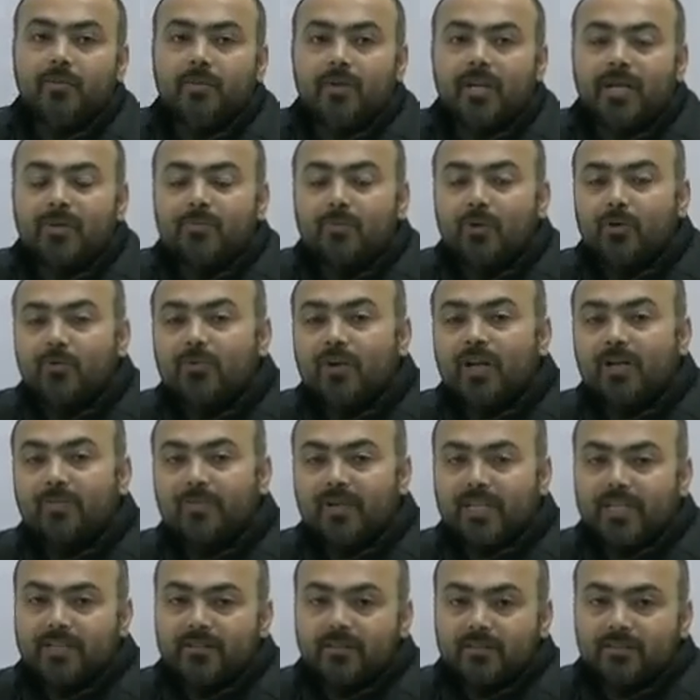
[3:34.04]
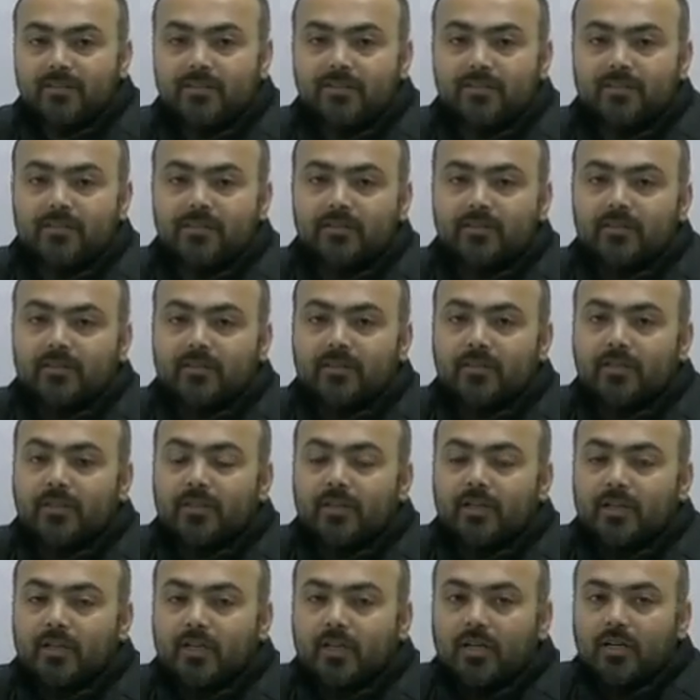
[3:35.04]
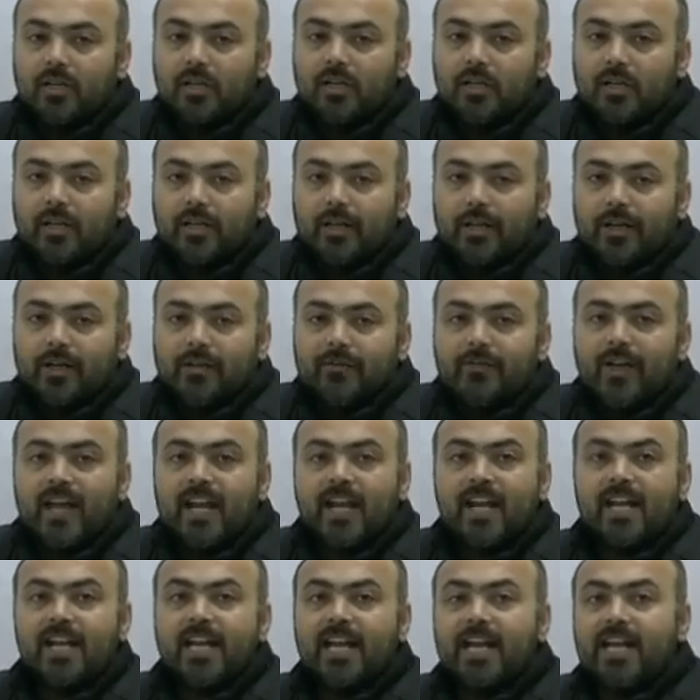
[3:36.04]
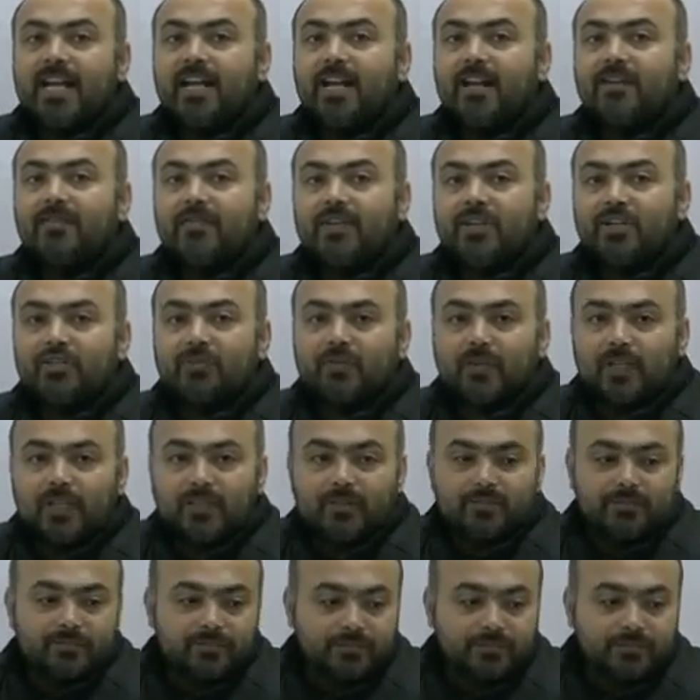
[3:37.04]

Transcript: removal means when an individual